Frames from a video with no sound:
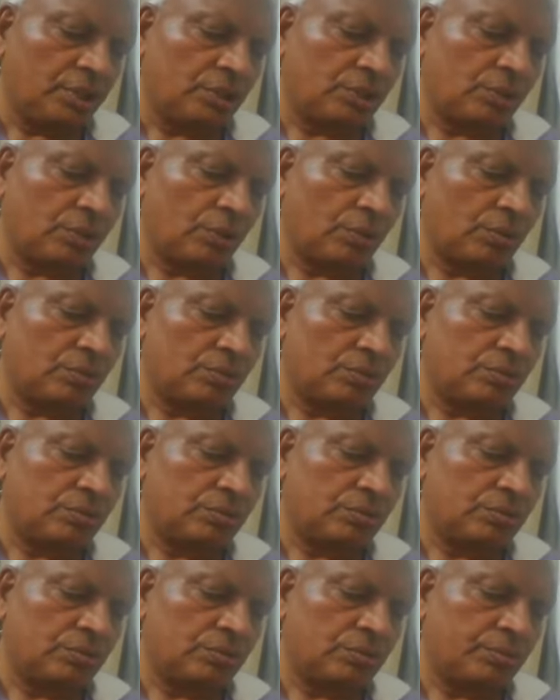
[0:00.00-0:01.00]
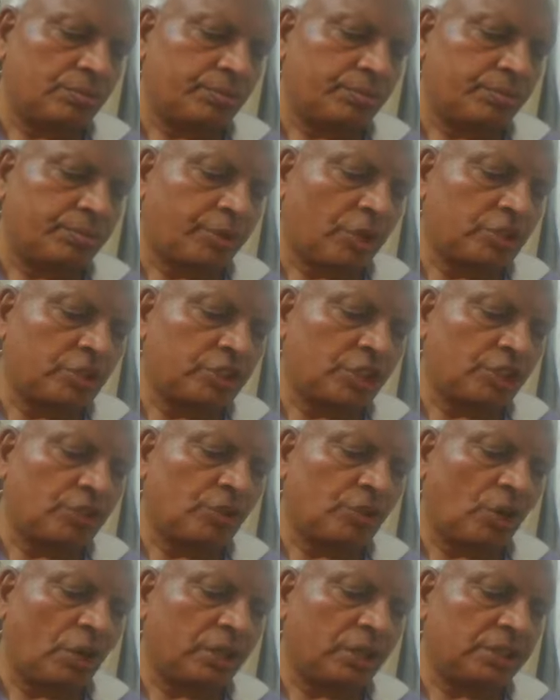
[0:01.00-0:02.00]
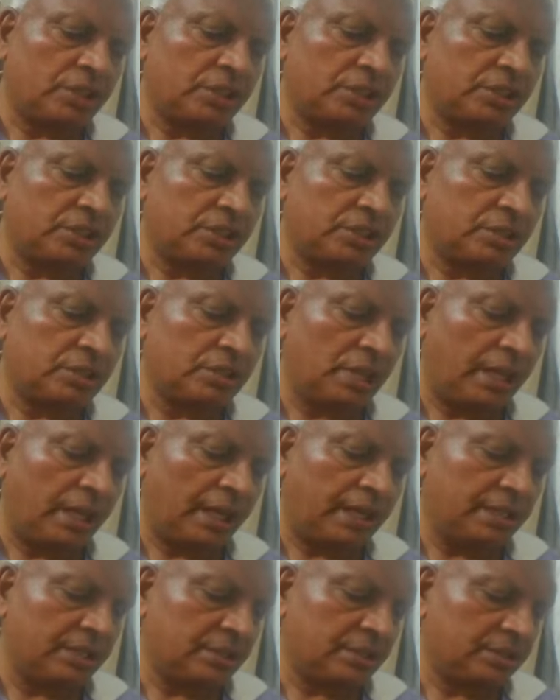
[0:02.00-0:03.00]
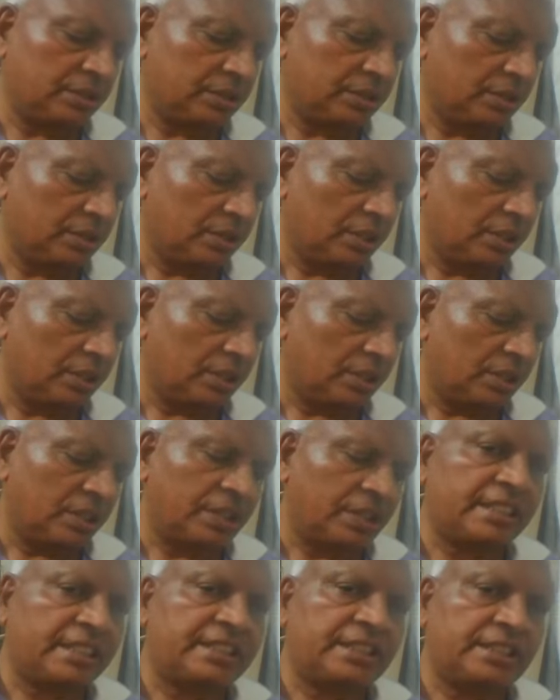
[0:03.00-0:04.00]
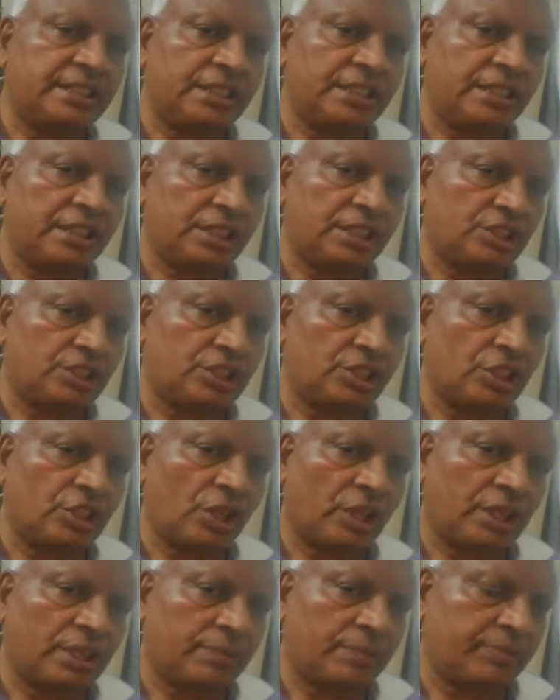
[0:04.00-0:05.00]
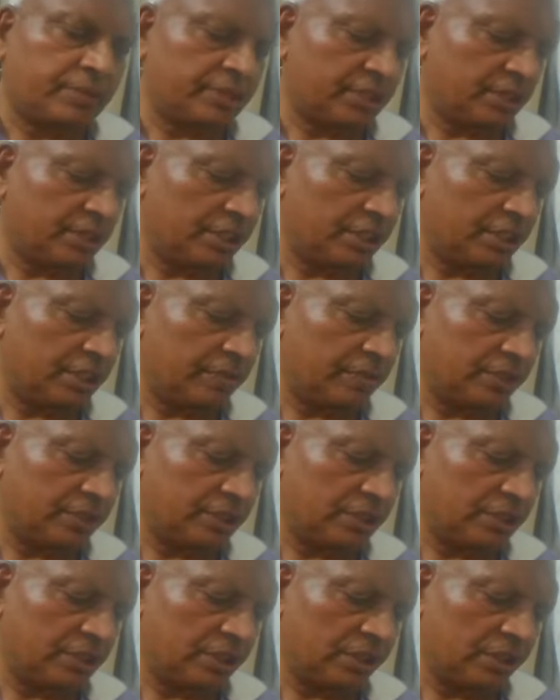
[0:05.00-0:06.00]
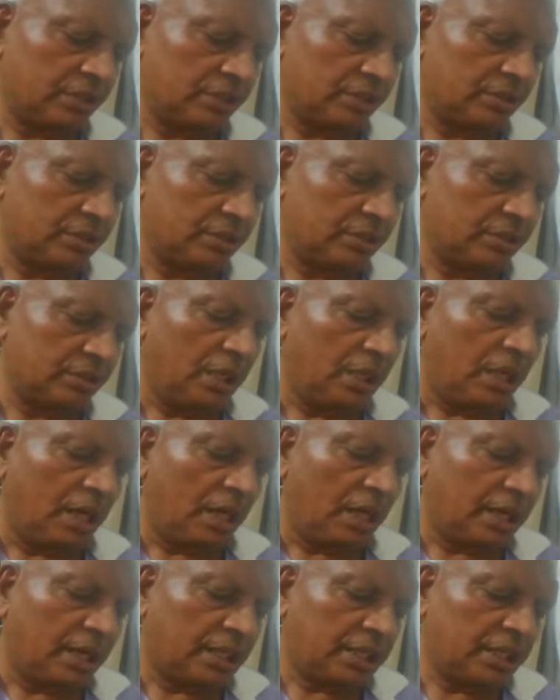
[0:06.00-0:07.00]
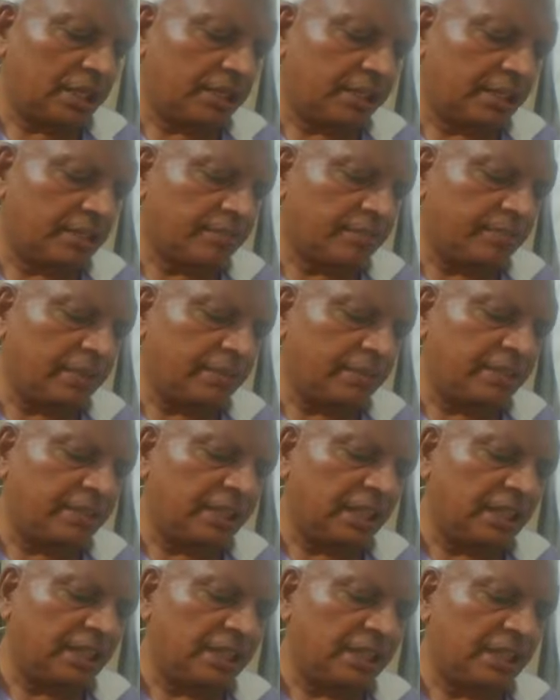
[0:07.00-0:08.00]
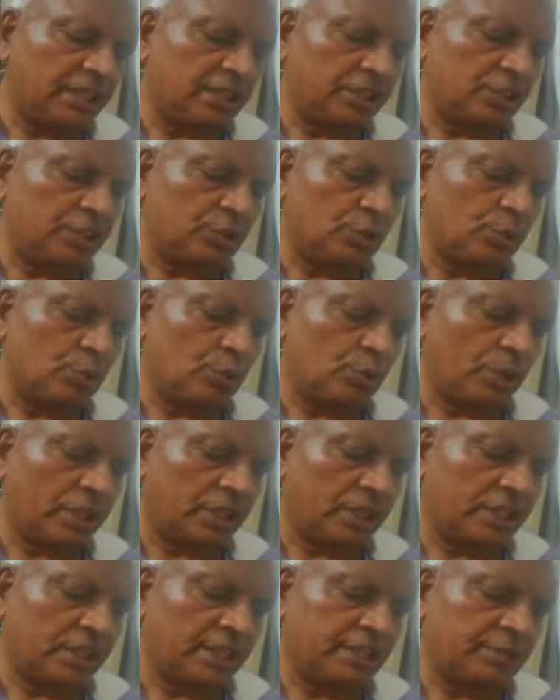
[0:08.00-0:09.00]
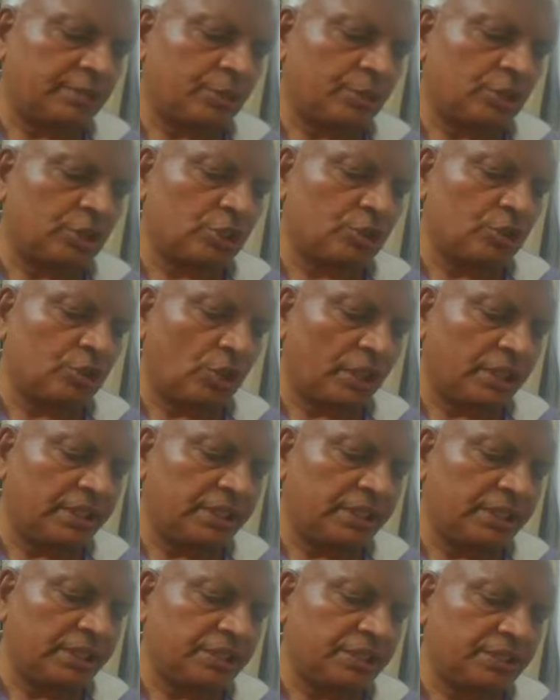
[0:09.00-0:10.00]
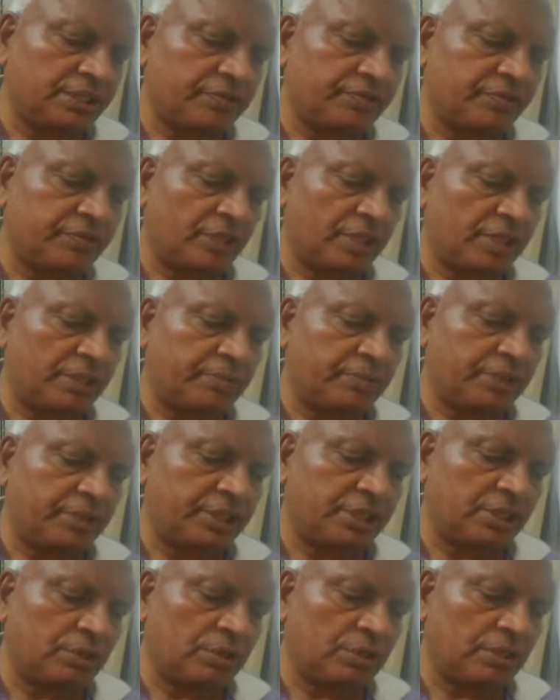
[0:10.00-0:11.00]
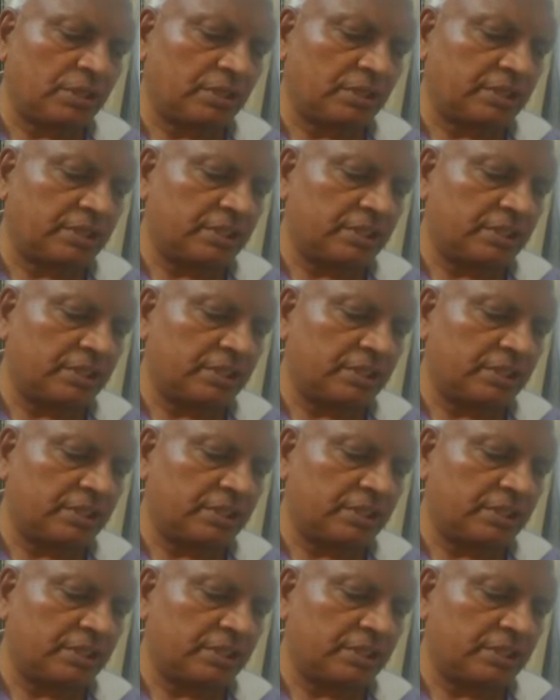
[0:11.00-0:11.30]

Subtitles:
through project coordinator and resident engineer or representative engineer. Architect may be delegated to work as project coordinator for a particular